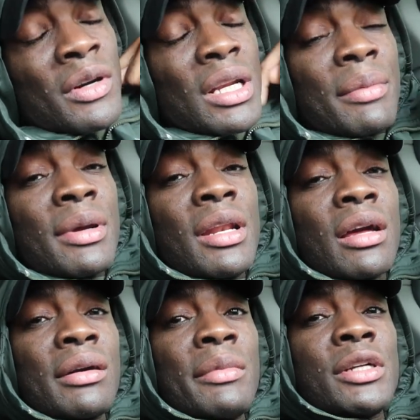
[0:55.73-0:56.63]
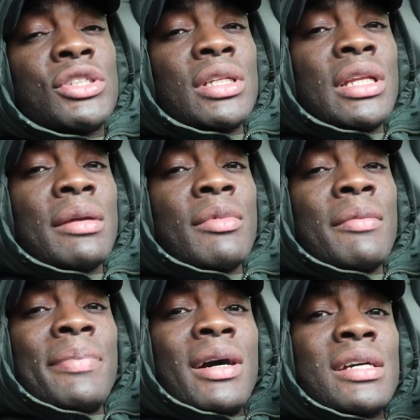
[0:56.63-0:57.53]
and I'm a little virgin link me
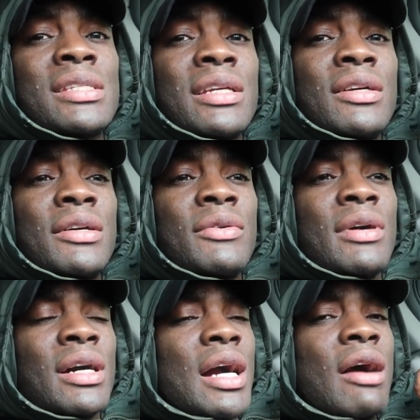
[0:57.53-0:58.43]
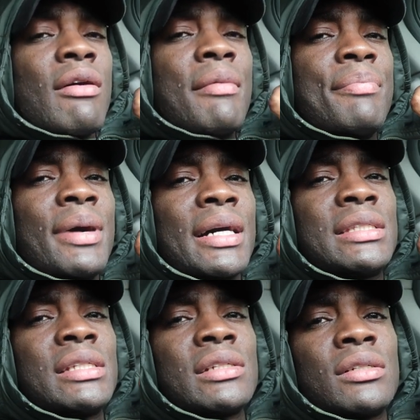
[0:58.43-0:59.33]
up and say, you want to go and
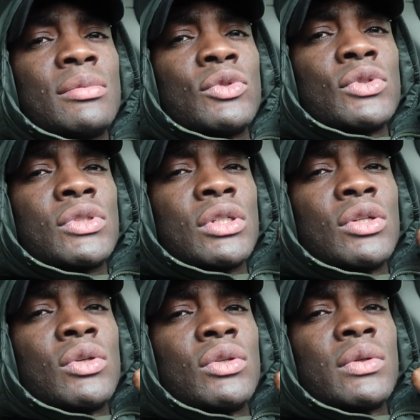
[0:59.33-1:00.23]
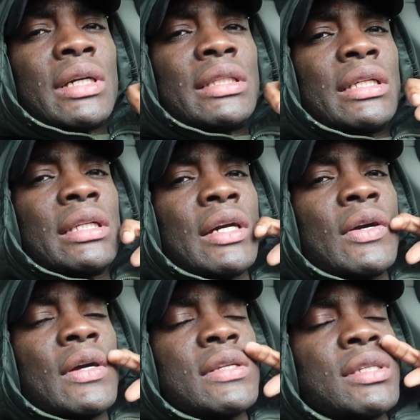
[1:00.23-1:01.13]
party little more, so you don't know that thing they
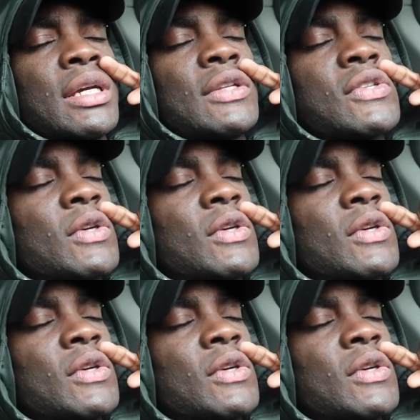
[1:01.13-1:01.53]
go see it.